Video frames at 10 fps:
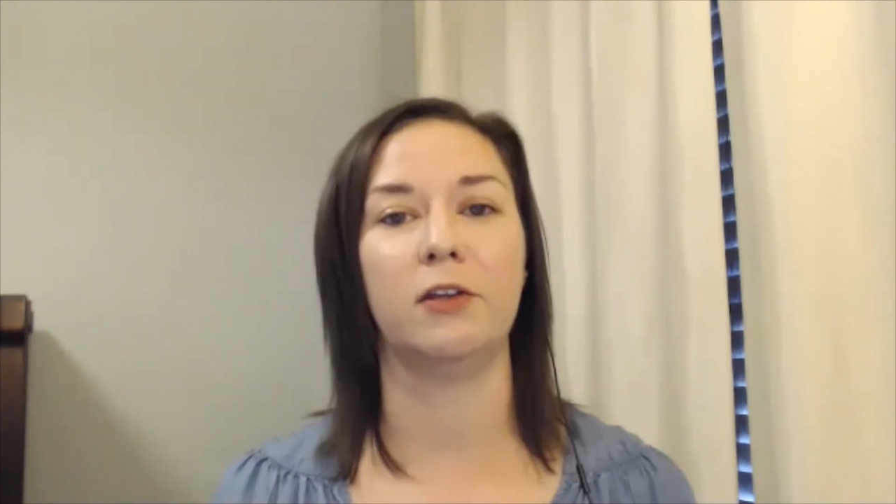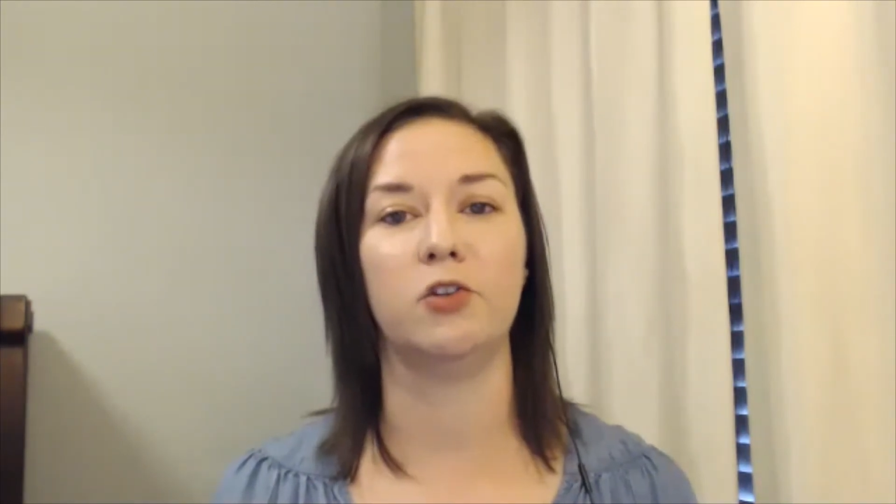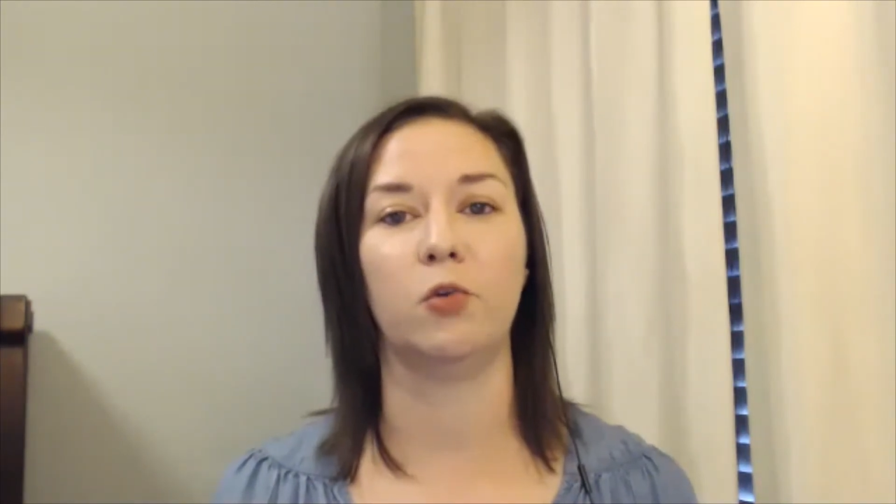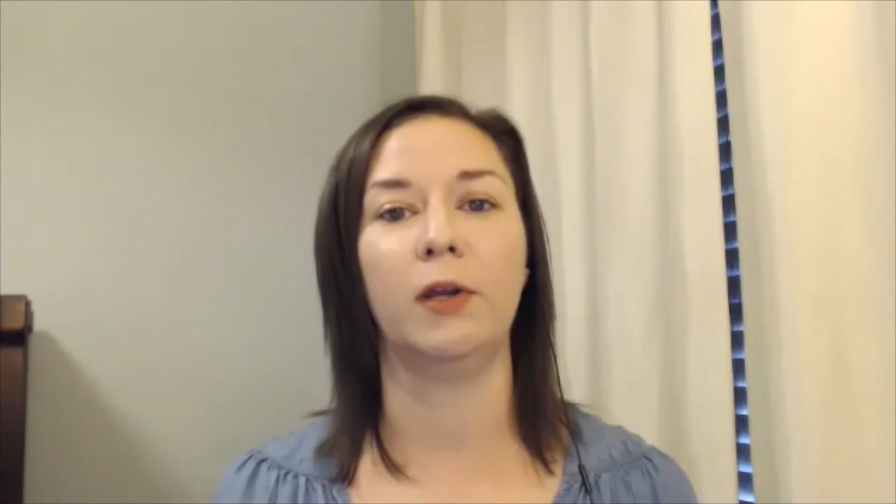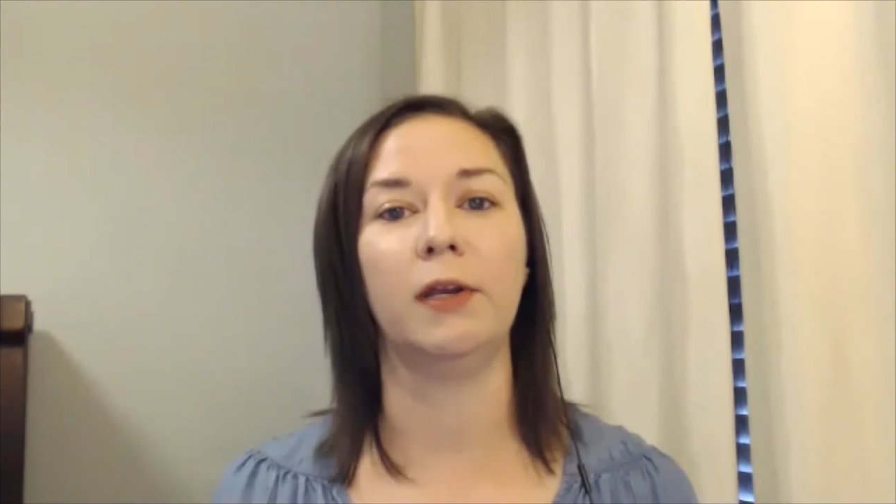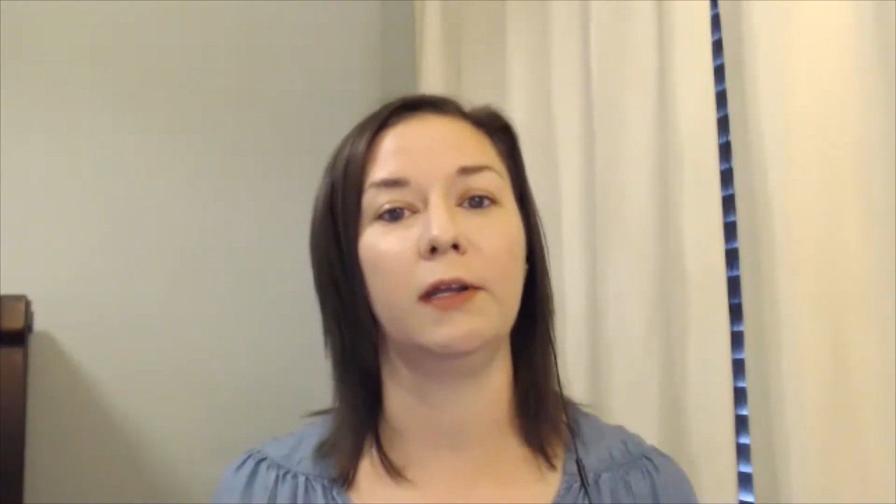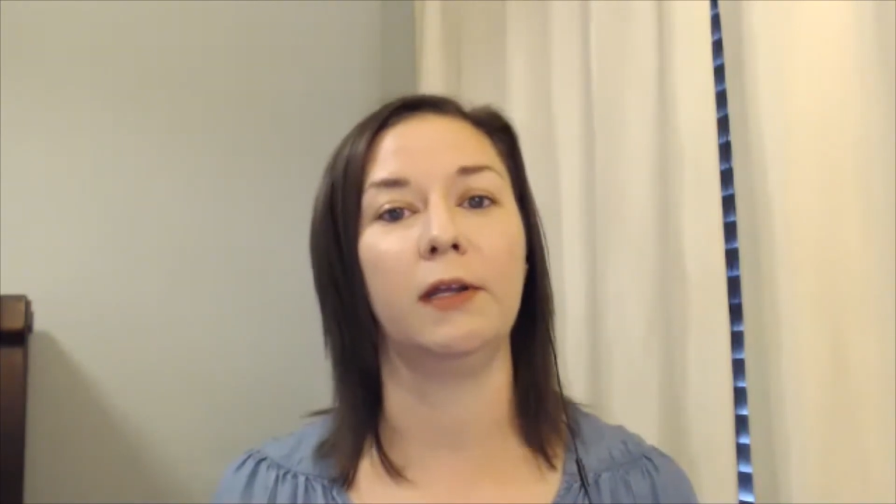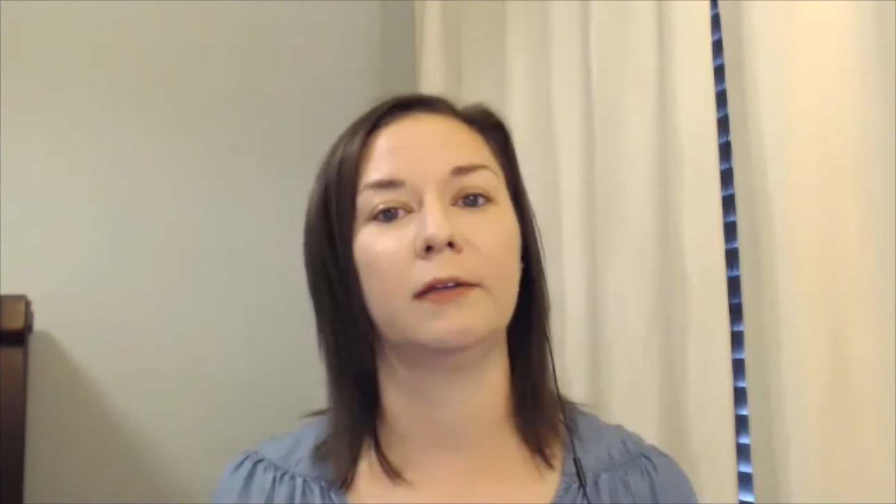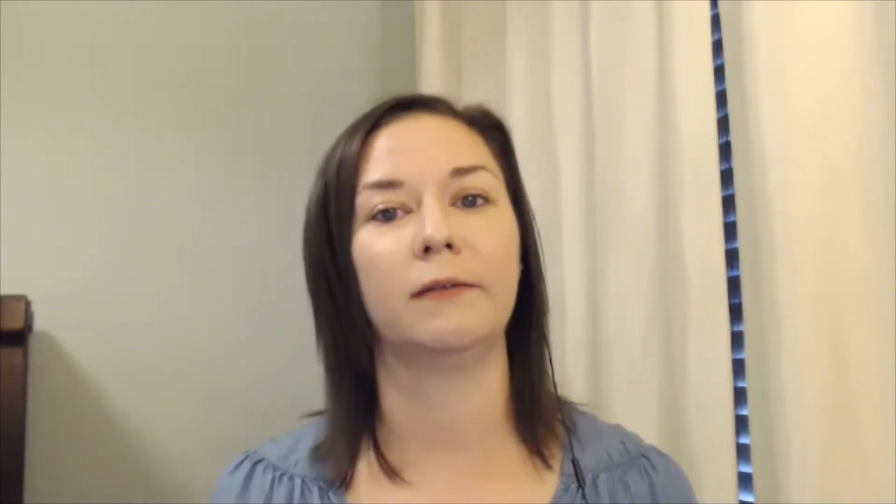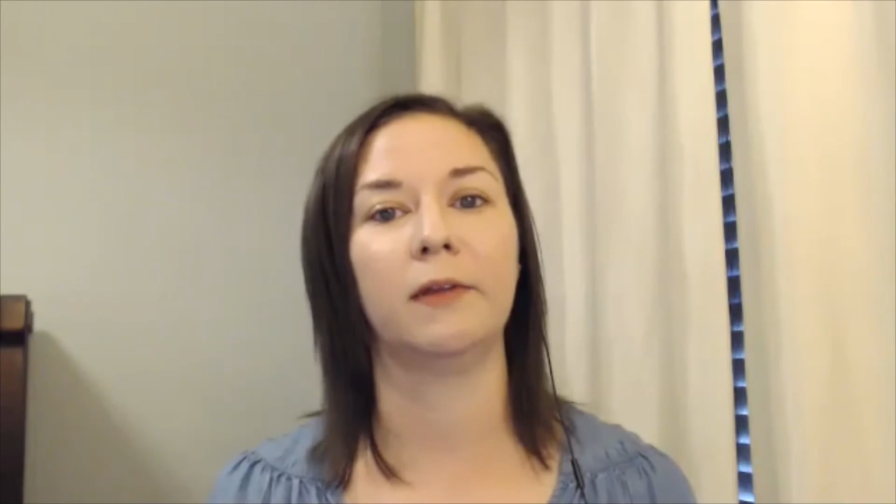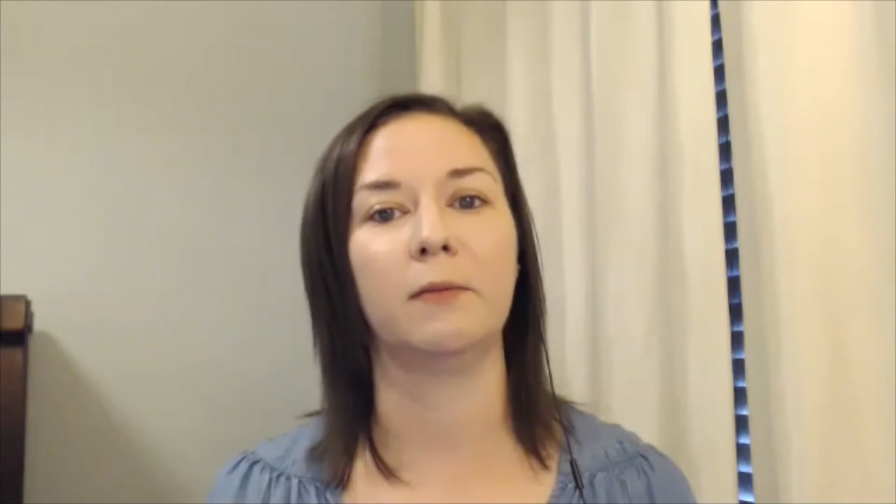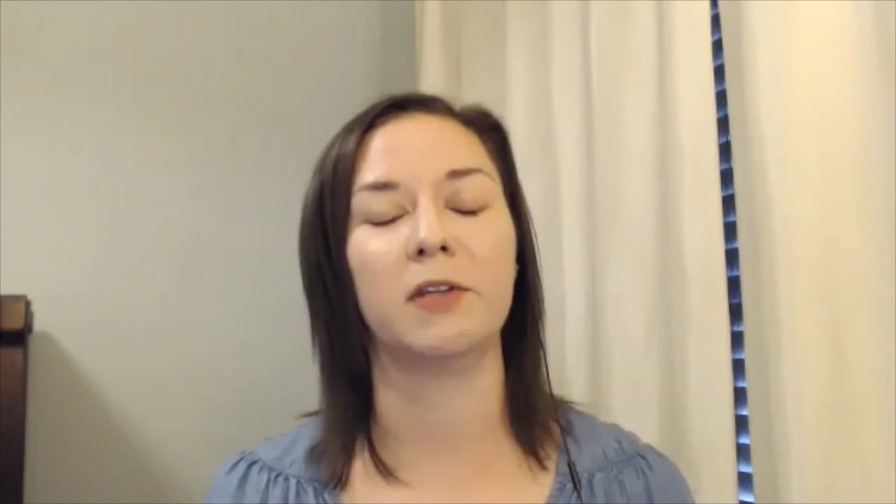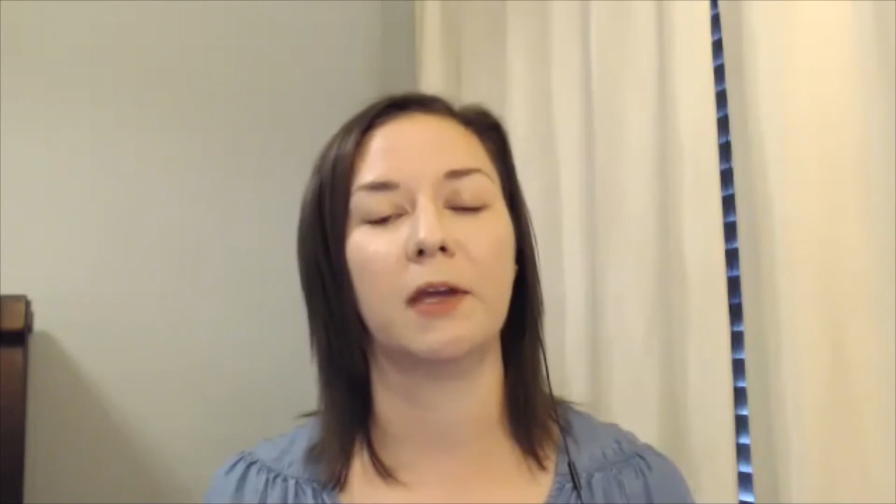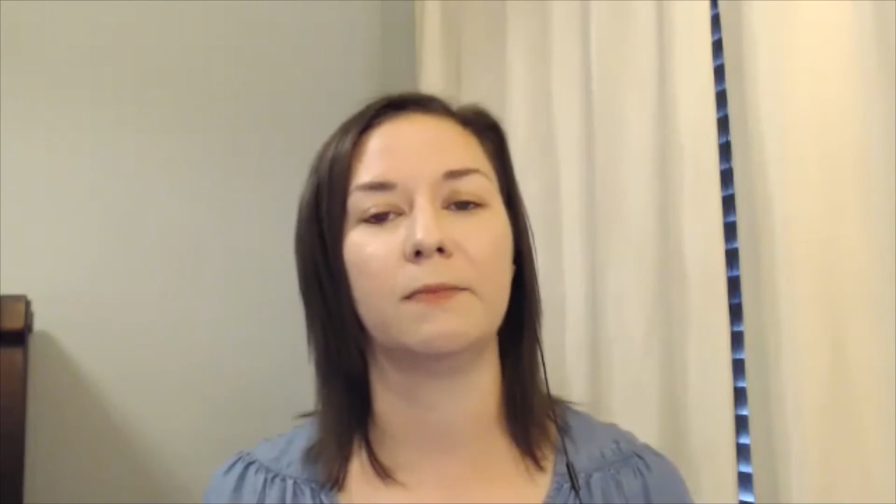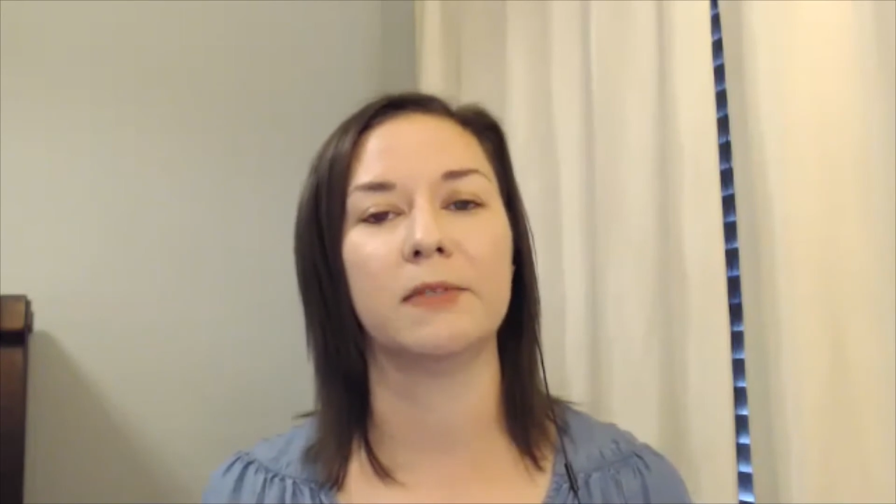enjoyed it
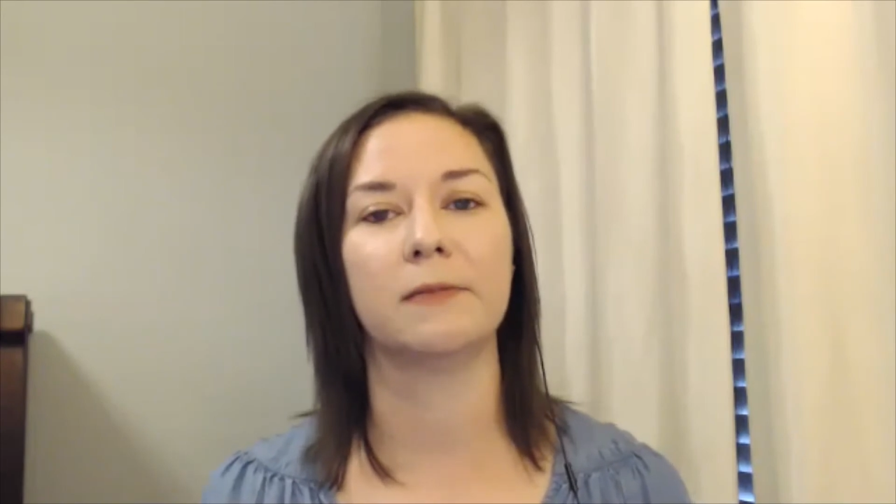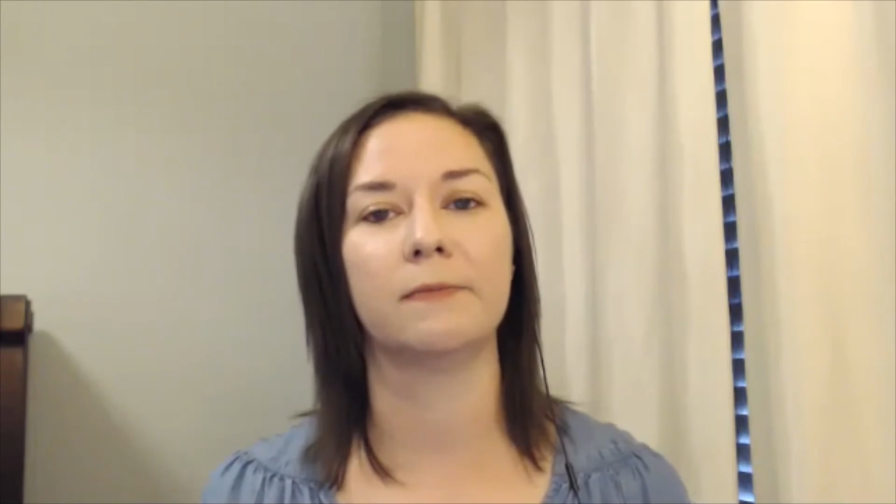sometimes.